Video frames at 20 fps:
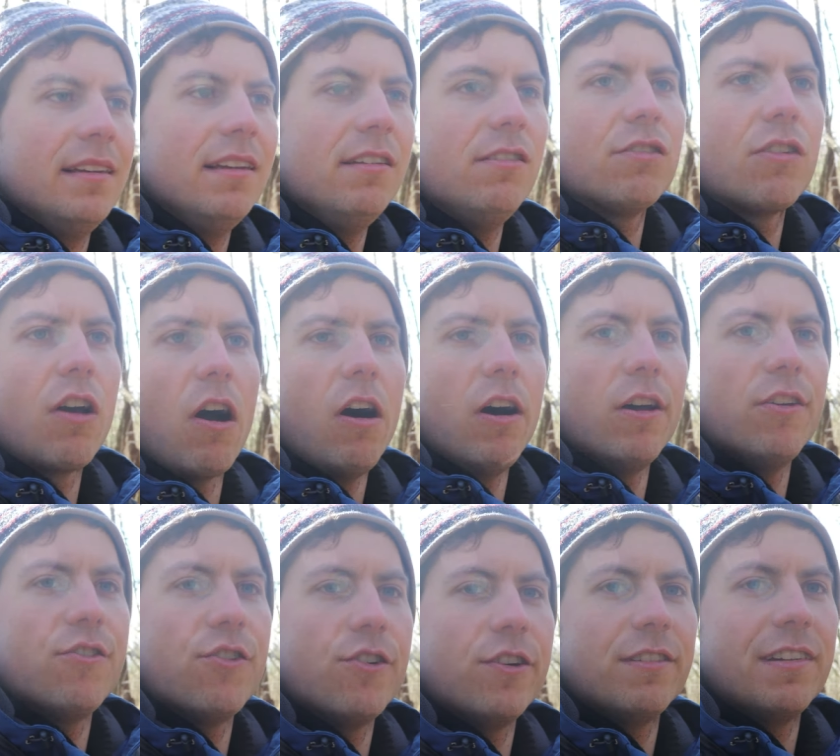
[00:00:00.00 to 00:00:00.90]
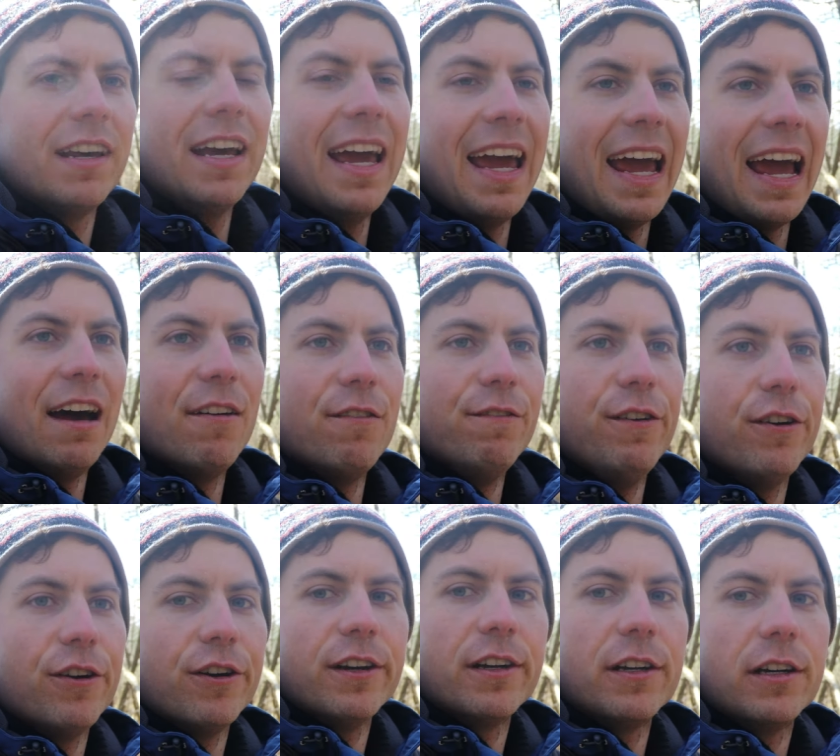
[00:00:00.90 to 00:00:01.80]
these countries have
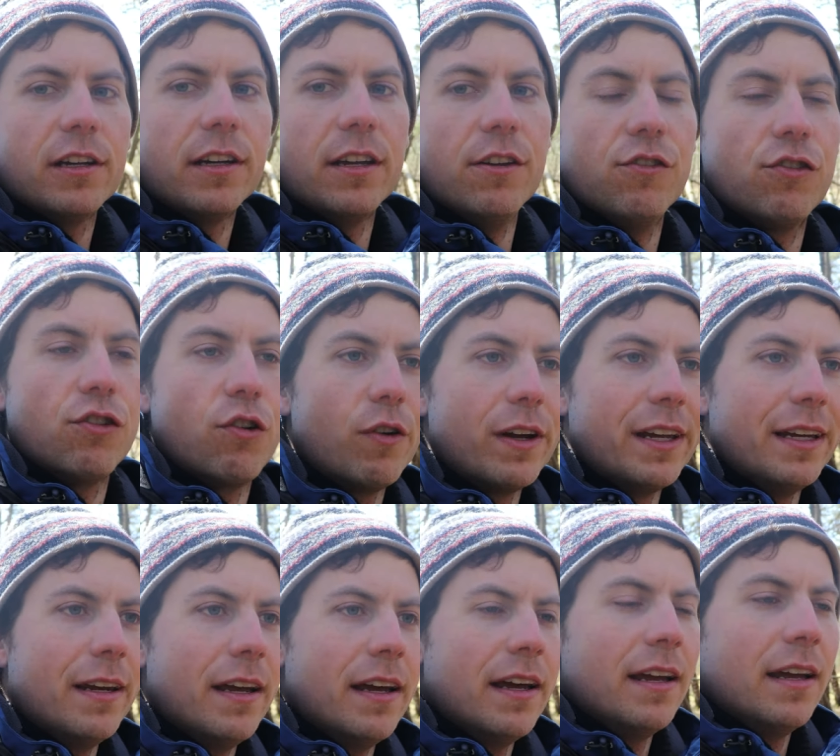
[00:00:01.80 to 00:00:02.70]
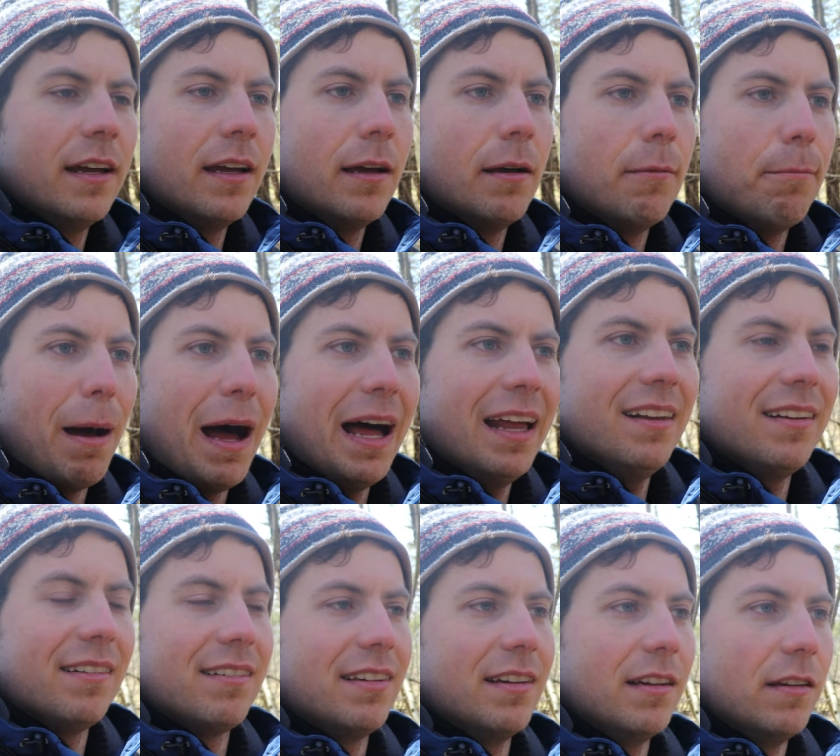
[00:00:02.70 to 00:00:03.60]
very conjoined
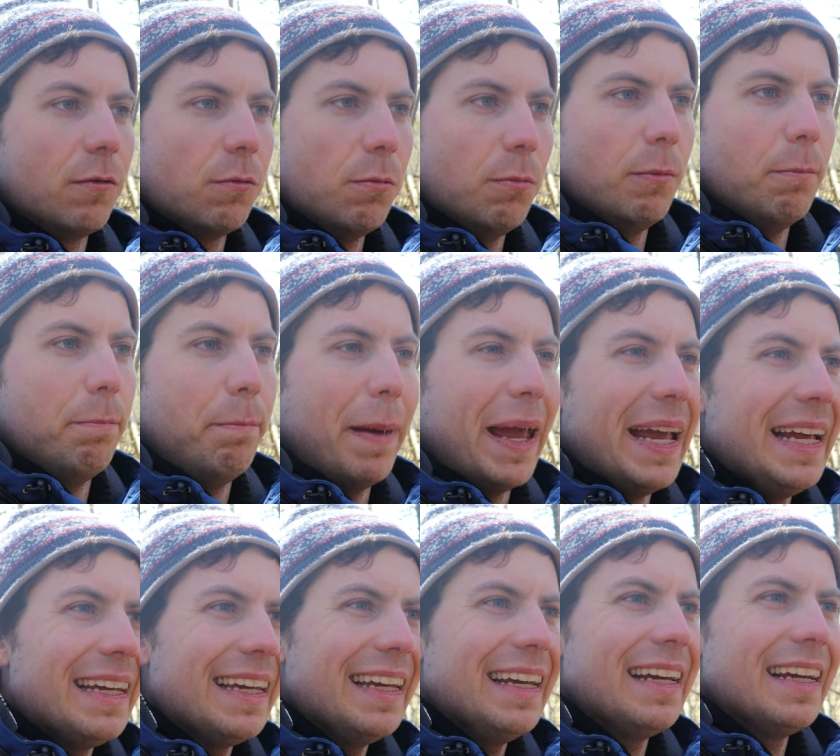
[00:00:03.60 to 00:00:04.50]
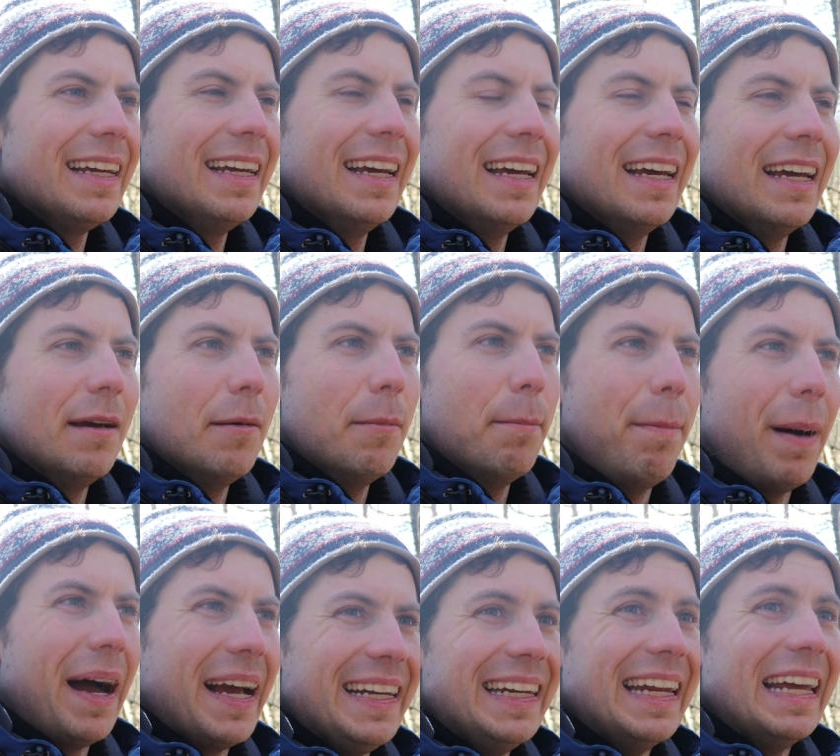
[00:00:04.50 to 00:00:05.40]
policies. Banking
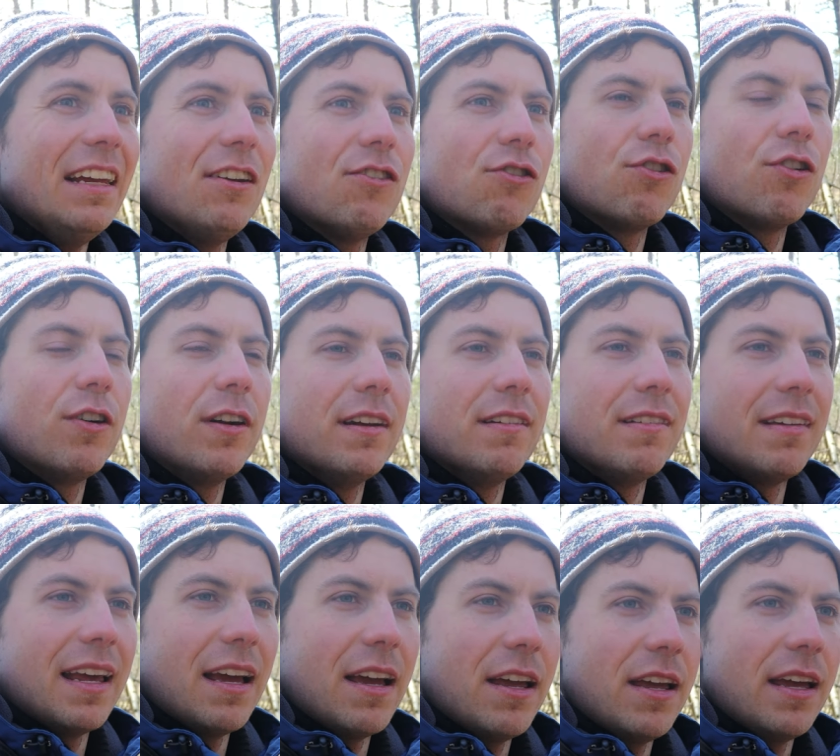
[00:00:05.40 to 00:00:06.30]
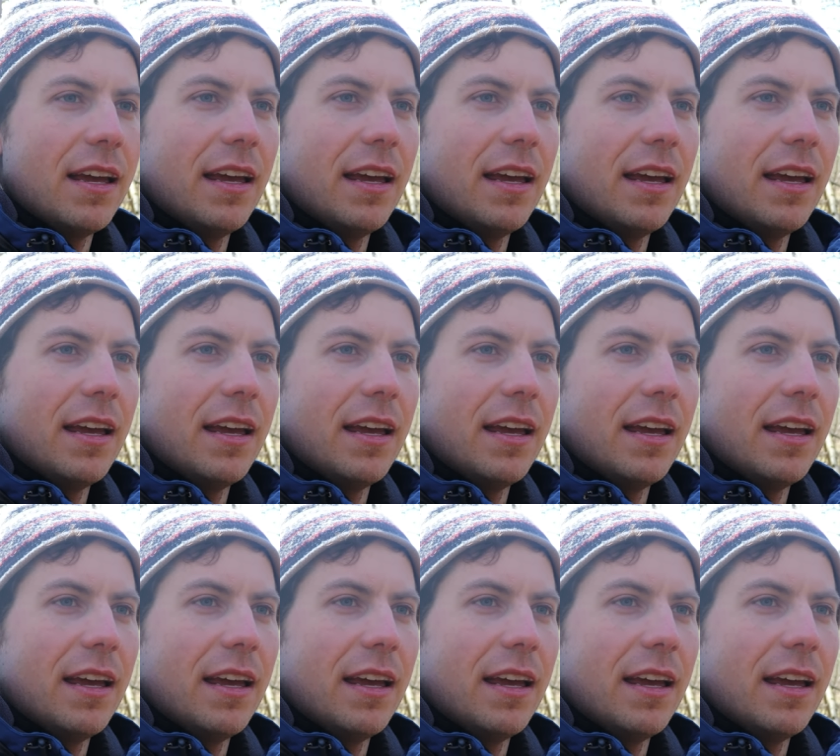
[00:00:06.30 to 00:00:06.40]
by nature is